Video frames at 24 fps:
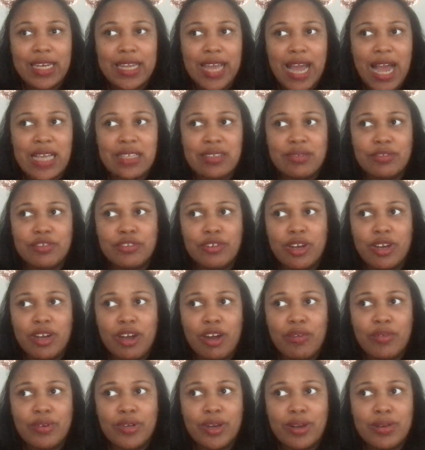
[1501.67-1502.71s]
dies of a drug
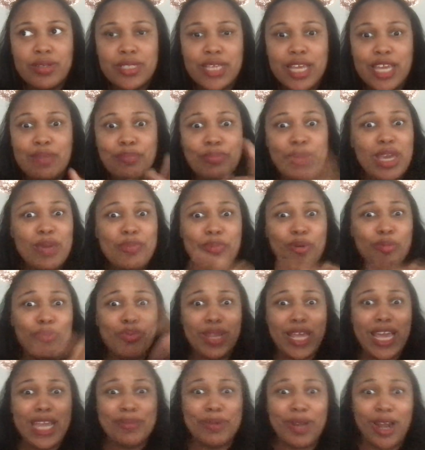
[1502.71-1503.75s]
overdose, and people
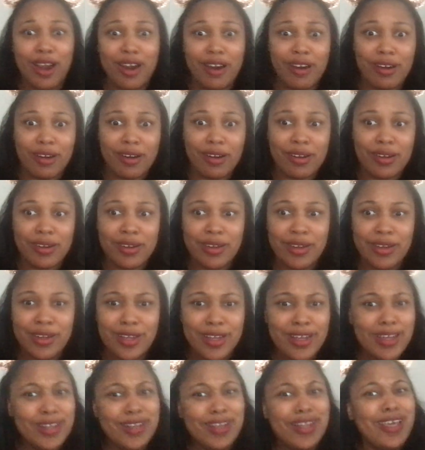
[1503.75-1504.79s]
blamed her.
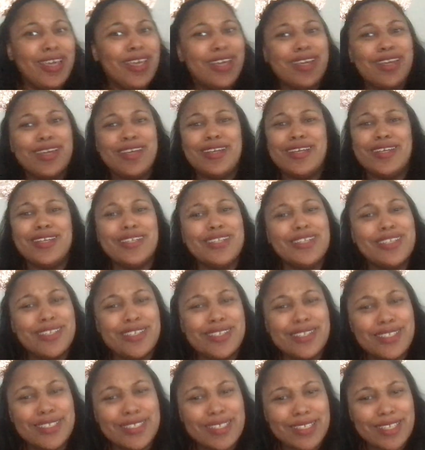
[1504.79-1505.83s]
Like,
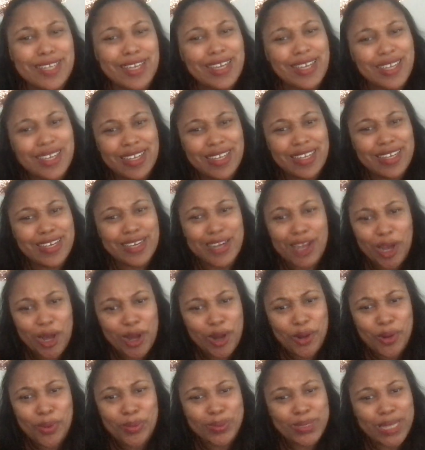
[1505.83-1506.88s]
huh?
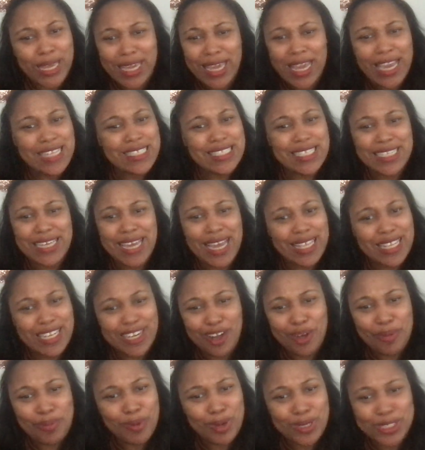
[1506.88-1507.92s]
No, they ain't together
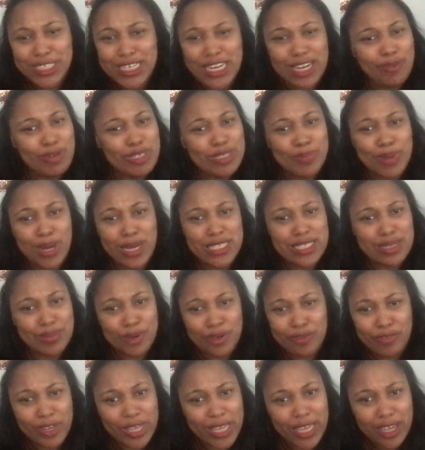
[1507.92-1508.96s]
no more. She ain't
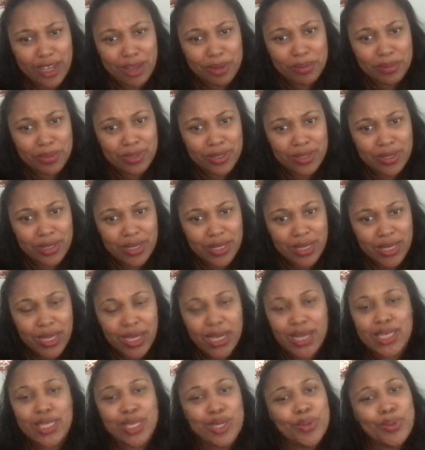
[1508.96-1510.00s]
responsible for him.
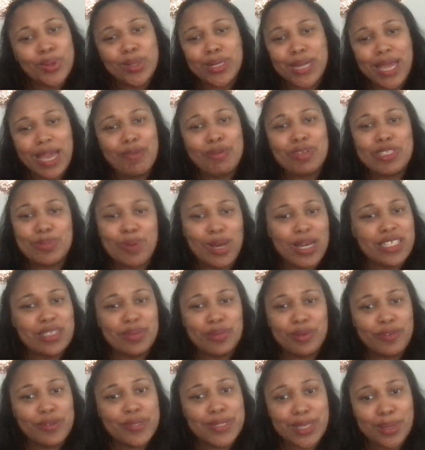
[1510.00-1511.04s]
You are not
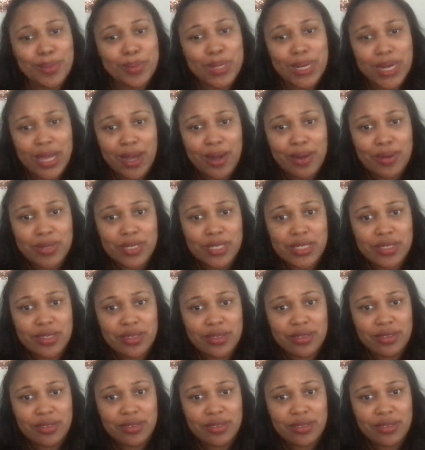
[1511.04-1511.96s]
responsible for someone else.